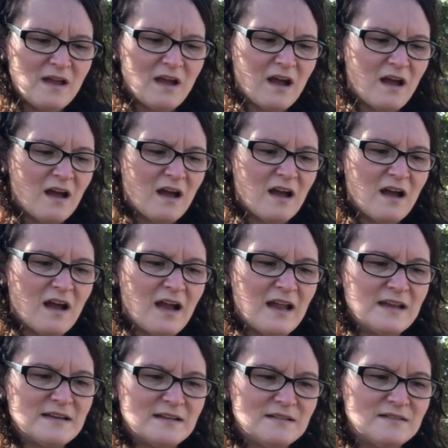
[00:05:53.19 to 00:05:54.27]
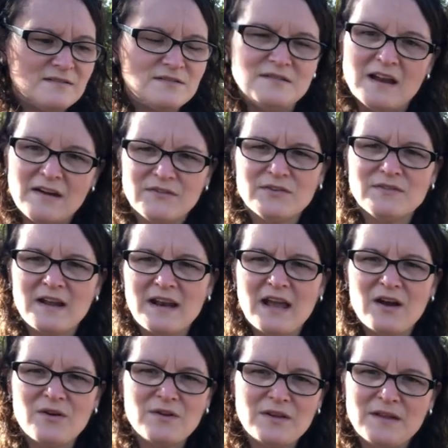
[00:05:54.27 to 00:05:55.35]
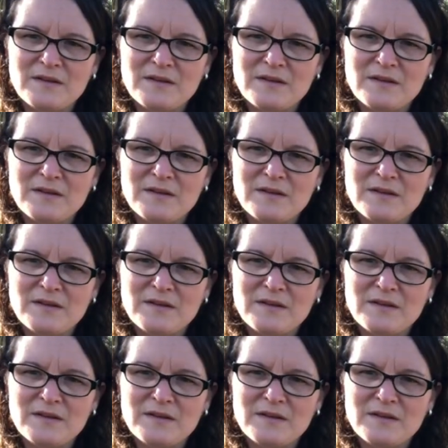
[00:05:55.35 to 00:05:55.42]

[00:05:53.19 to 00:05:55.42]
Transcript: Uh, I never run out.